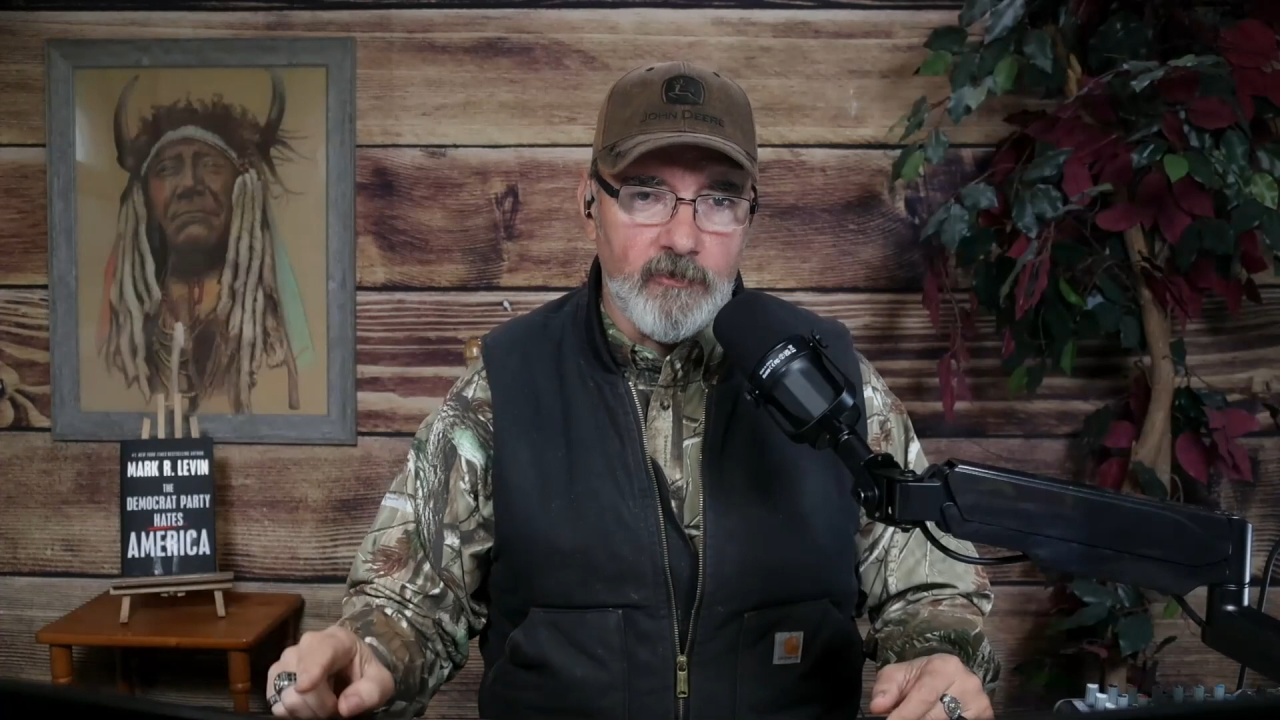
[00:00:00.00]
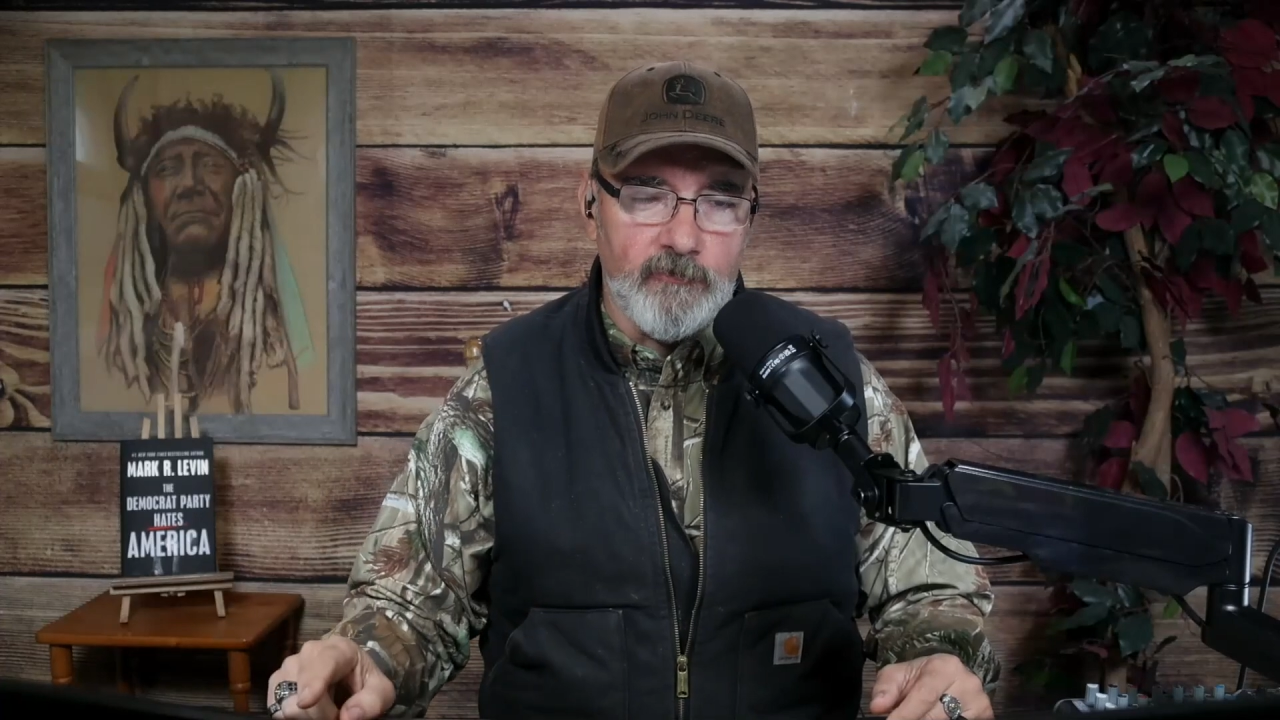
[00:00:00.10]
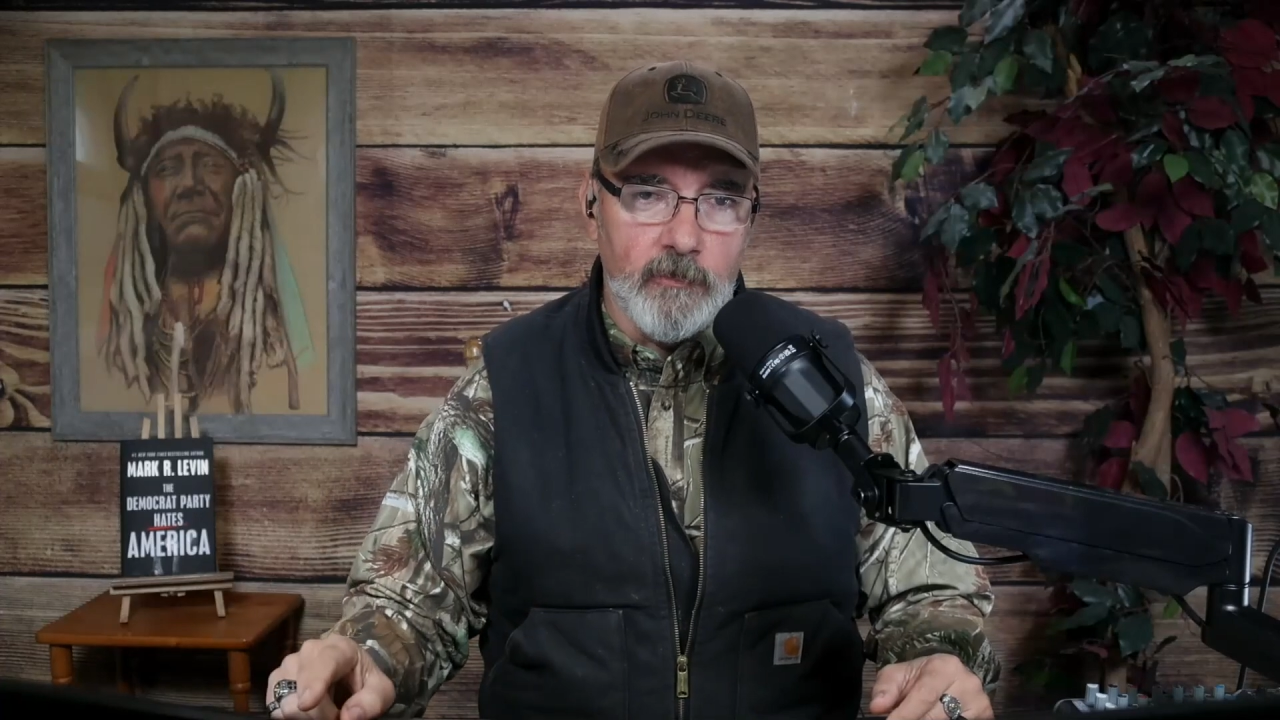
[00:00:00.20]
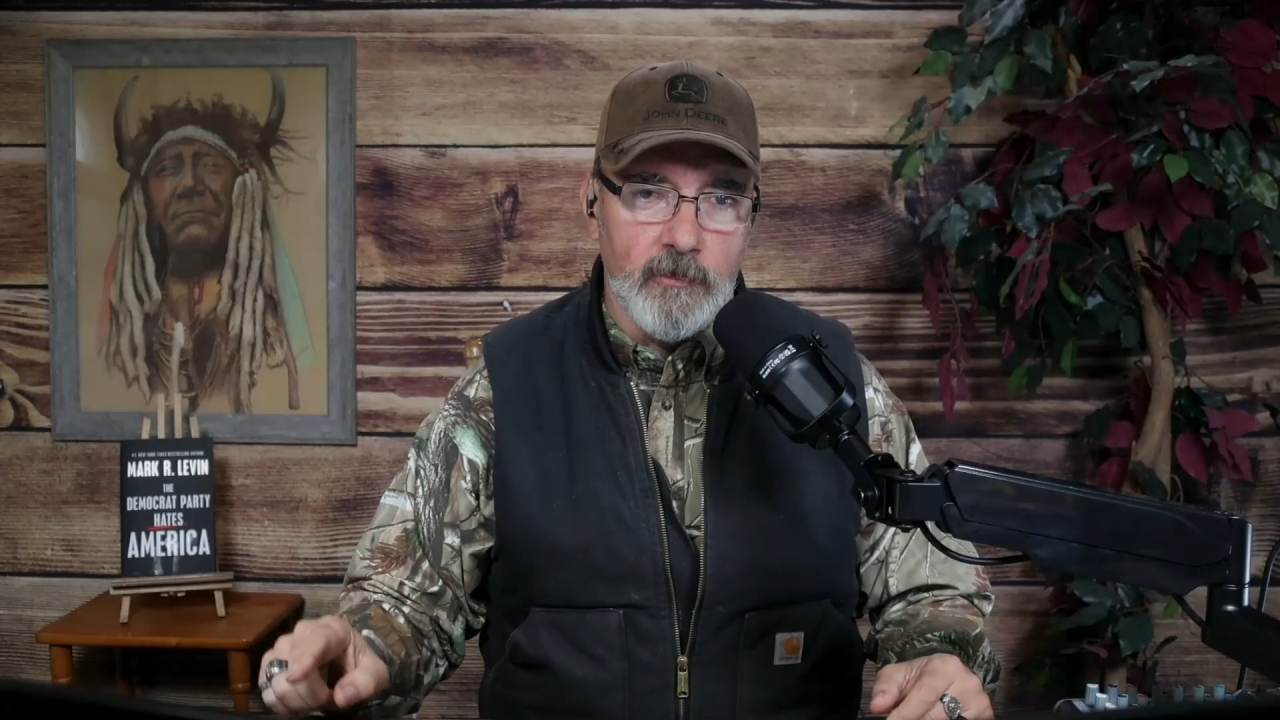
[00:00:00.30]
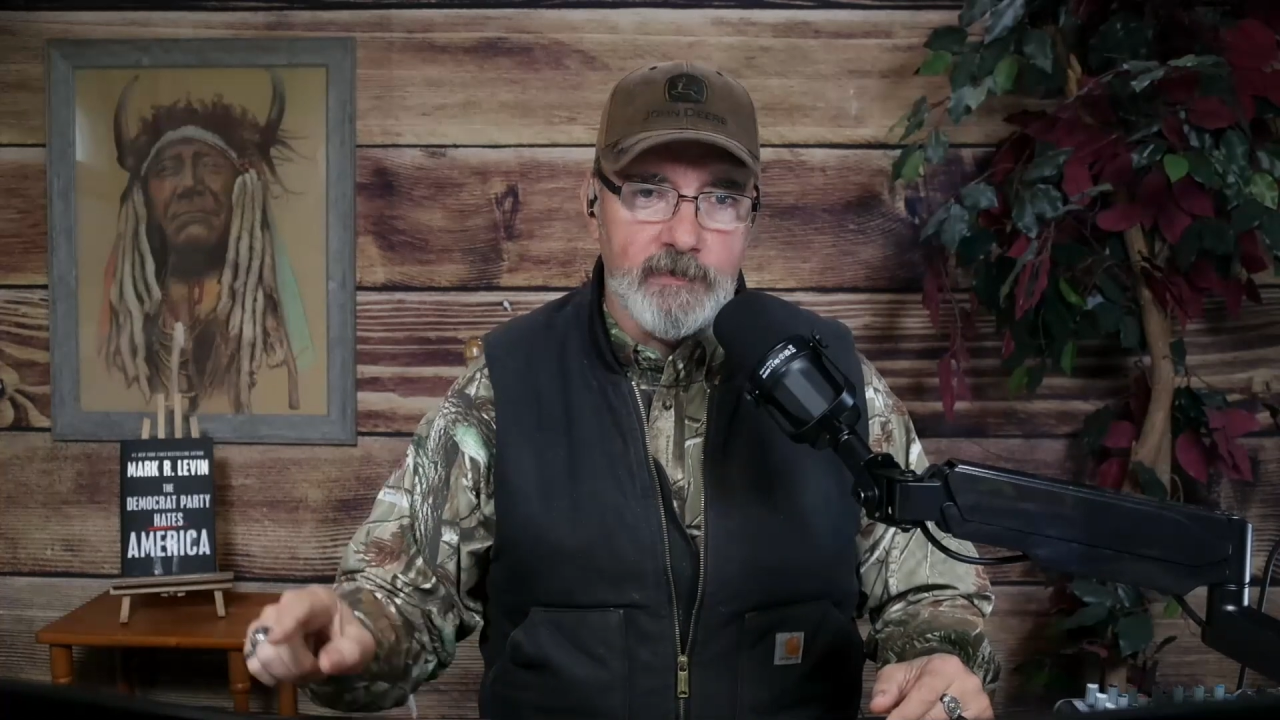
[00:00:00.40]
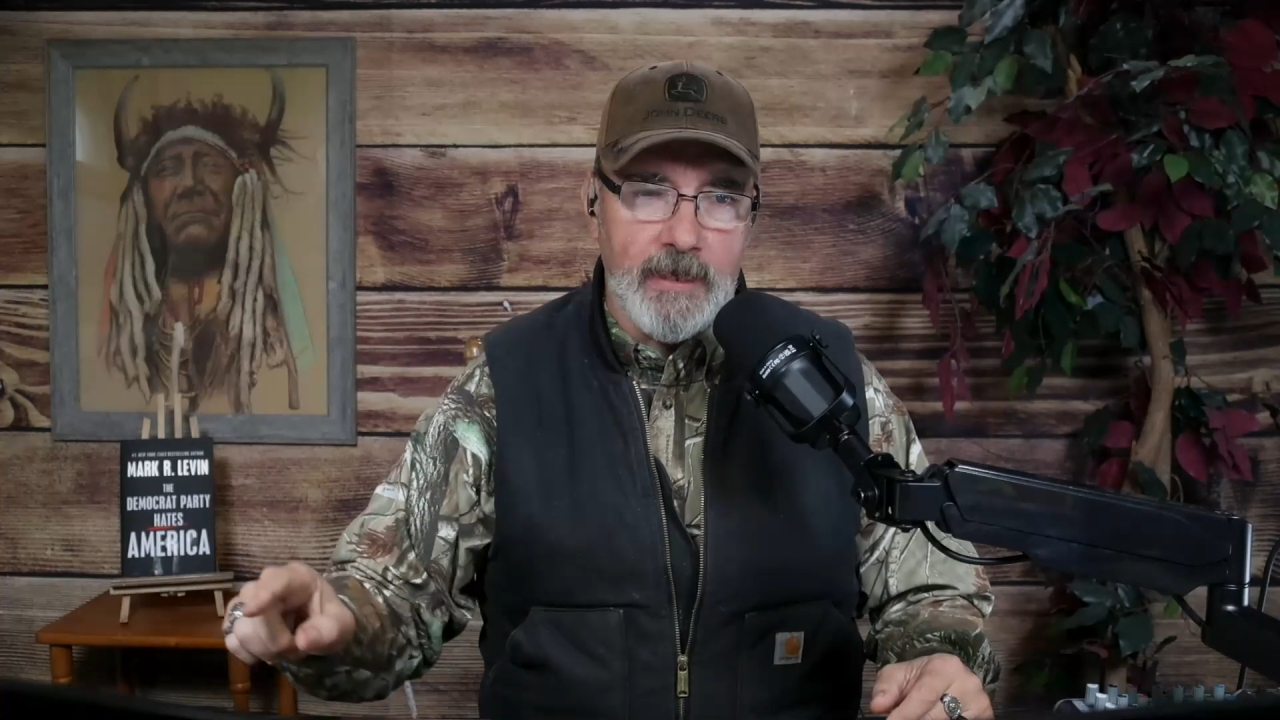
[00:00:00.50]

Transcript: the truth.